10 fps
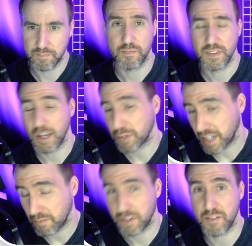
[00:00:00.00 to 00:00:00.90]
Now we'll
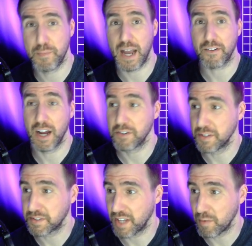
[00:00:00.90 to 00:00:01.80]
get rid of the background in
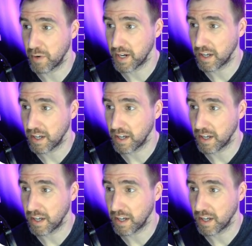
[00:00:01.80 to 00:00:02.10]
the same way.